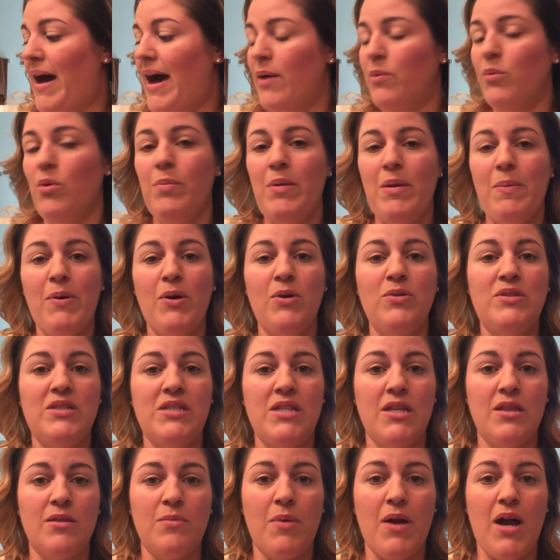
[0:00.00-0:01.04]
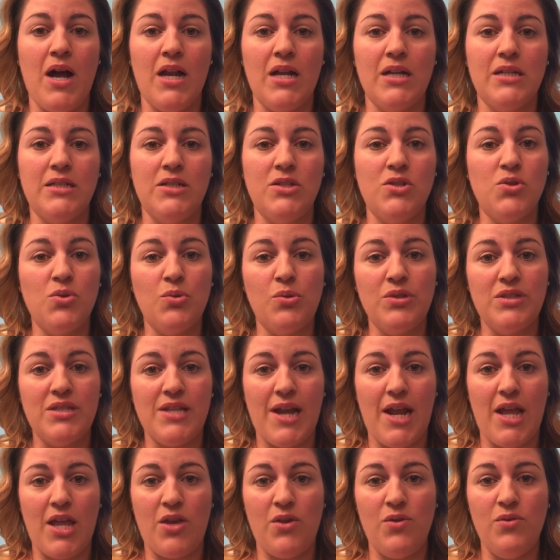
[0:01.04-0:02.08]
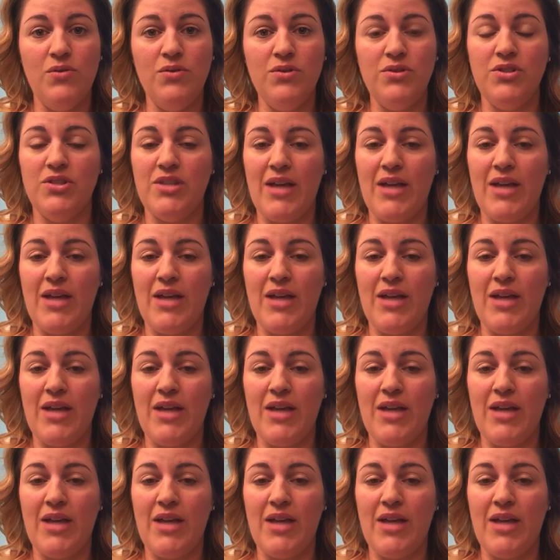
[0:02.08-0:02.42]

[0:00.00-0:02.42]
I will be posting the products and tools that I use